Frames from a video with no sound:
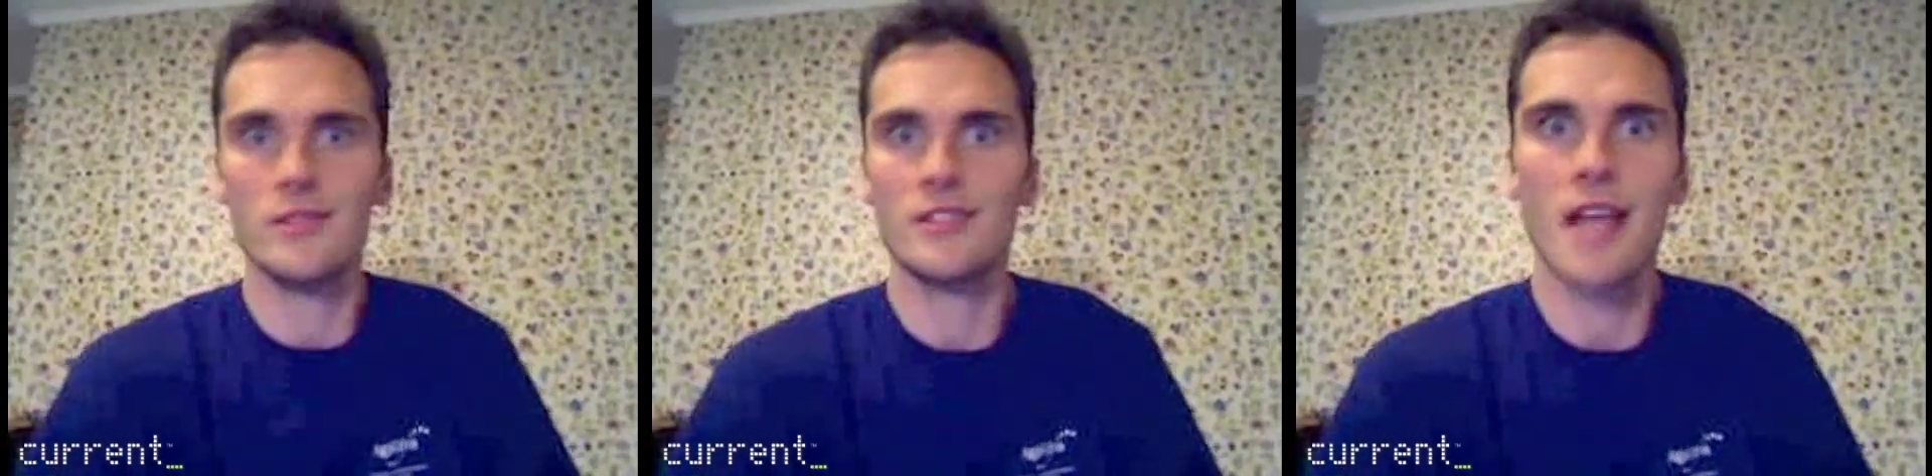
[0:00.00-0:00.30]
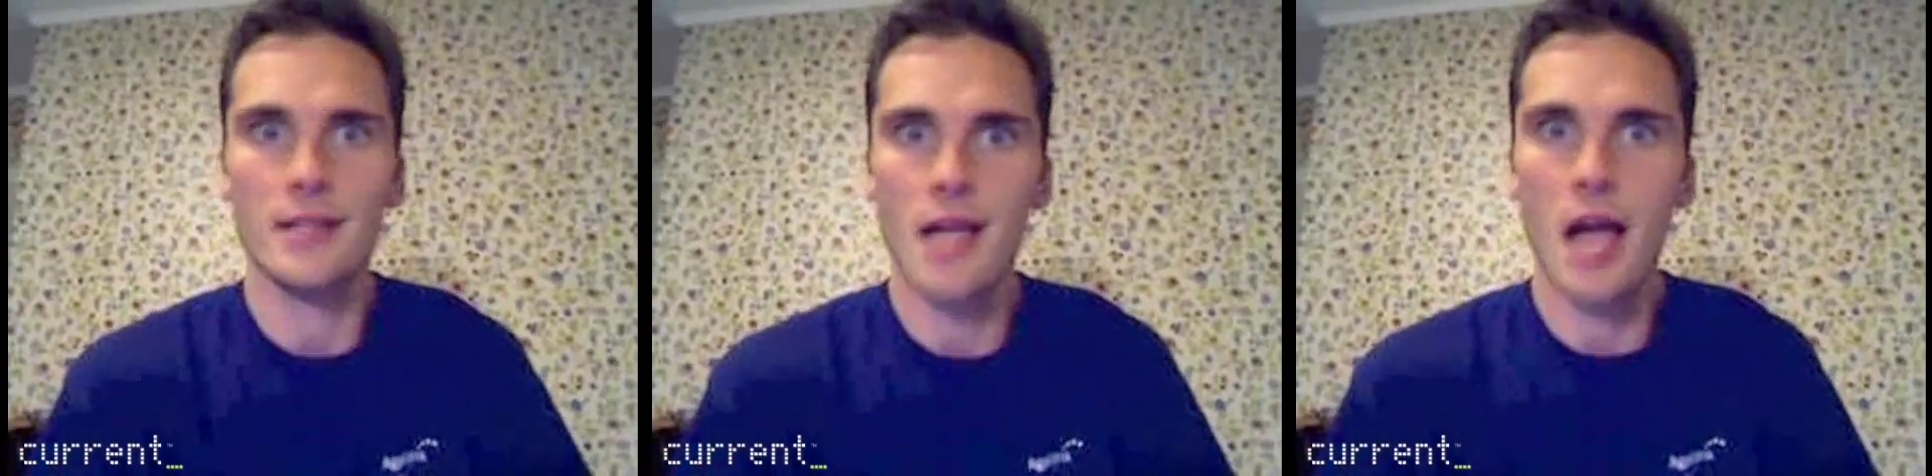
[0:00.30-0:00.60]
Why
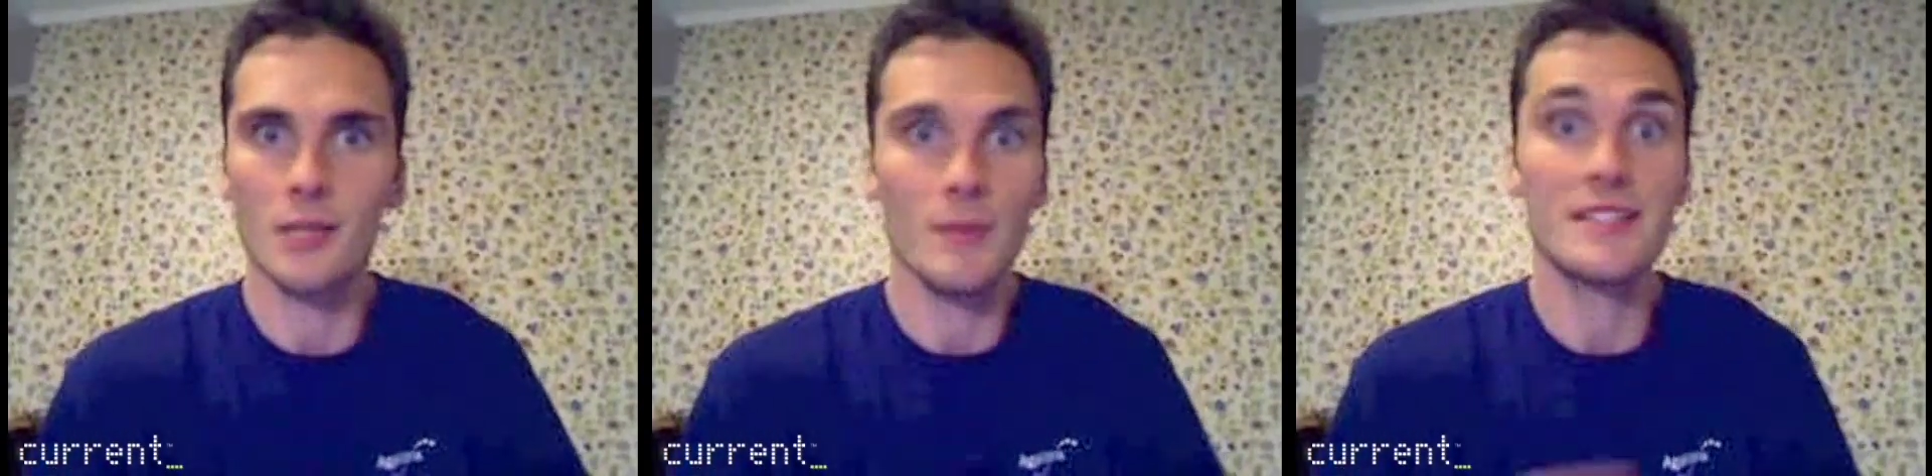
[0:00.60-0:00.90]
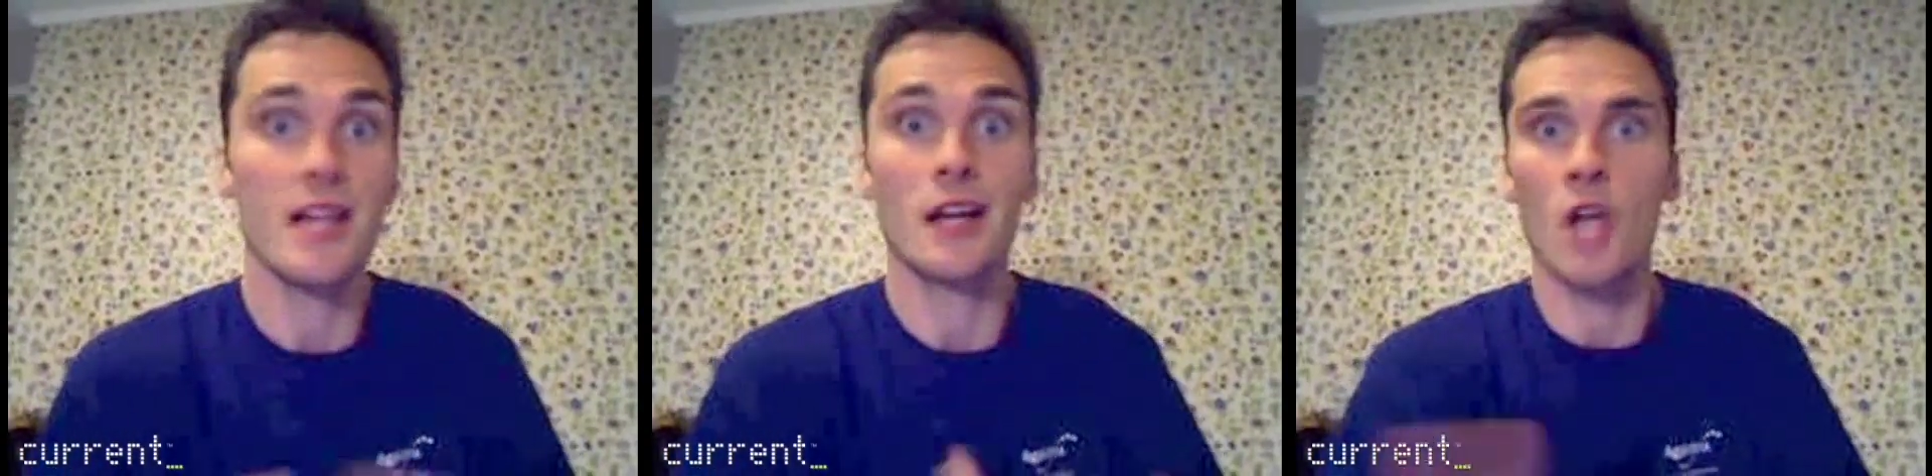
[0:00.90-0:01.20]
isn't this guy
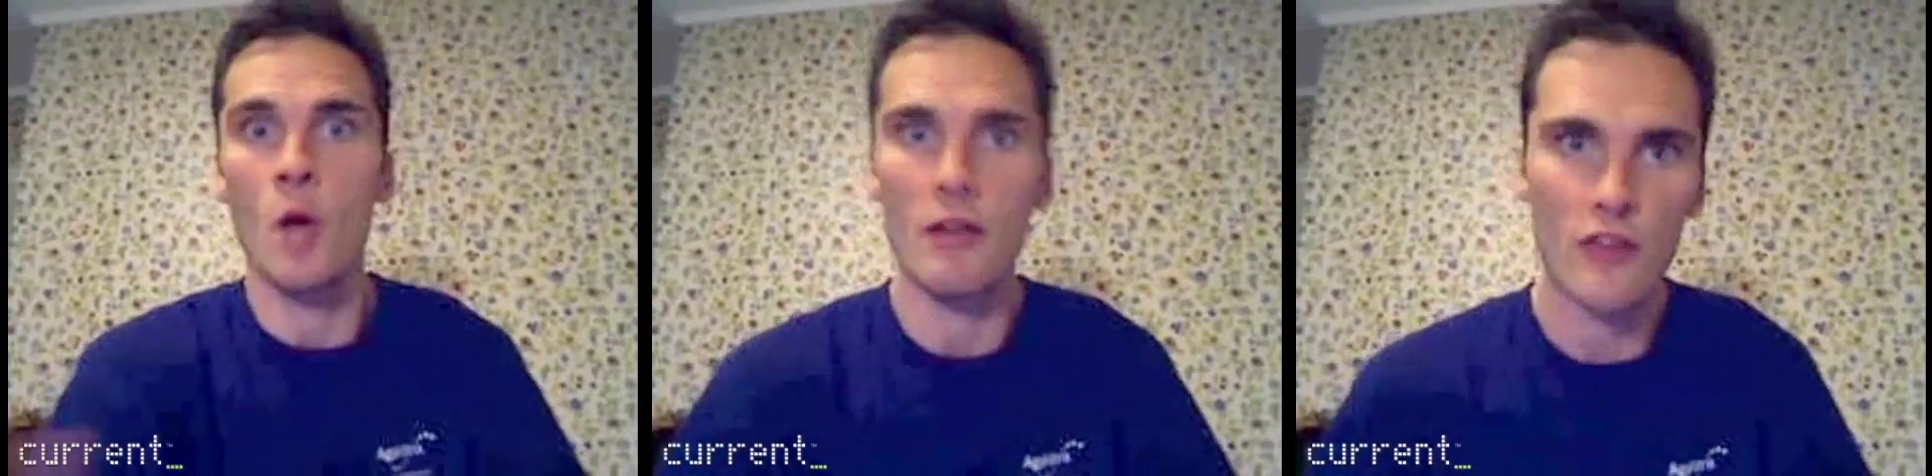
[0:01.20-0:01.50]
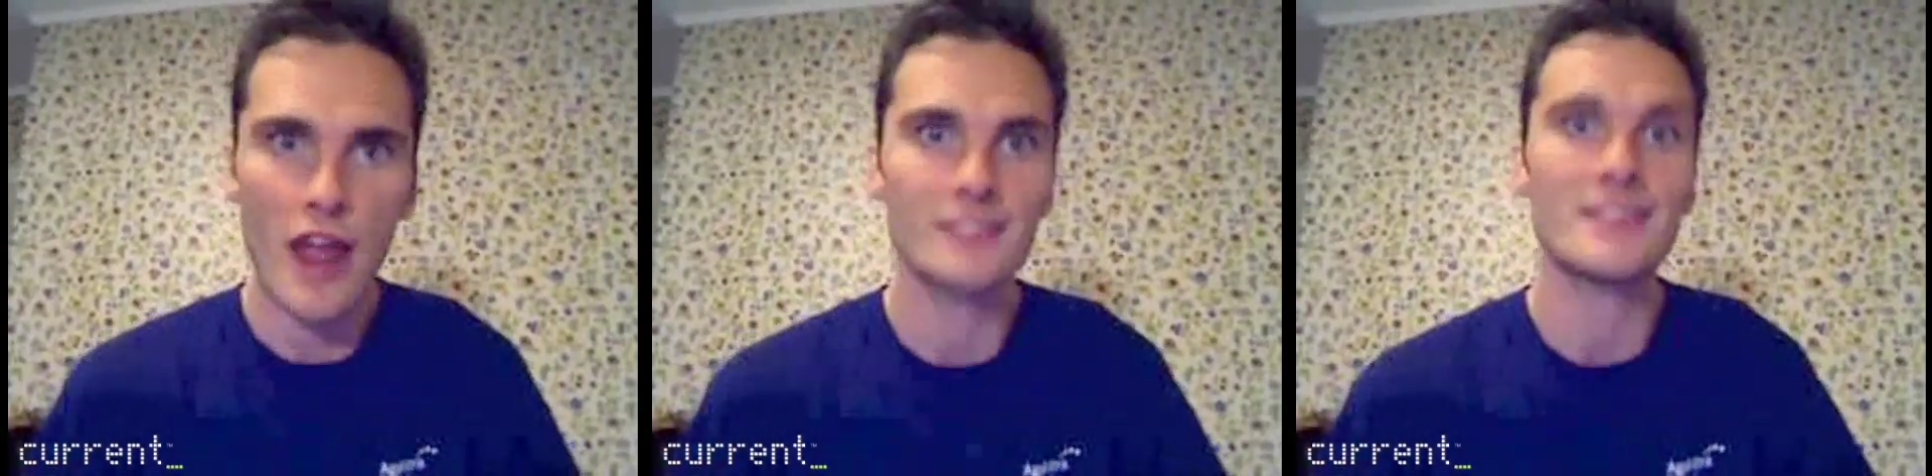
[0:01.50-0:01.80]
talking to me? He's talking to
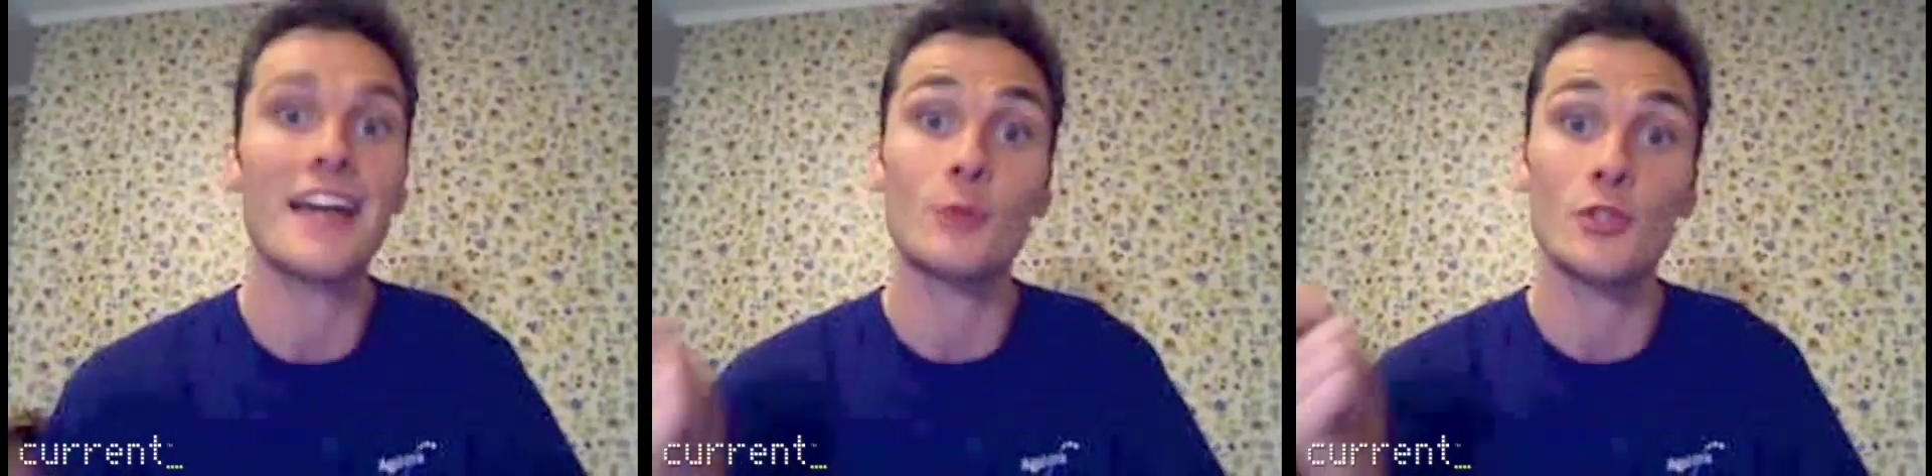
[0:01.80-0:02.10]
all my friends.